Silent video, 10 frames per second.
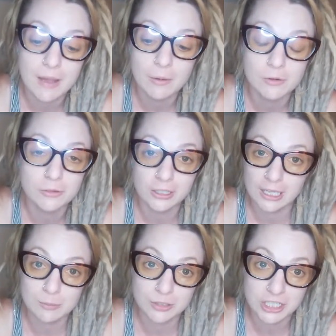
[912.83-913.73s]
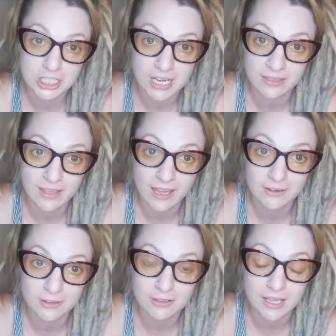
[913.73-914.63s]
I would really appreciate that
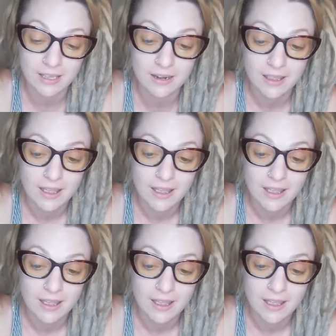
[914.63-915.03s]
if you did.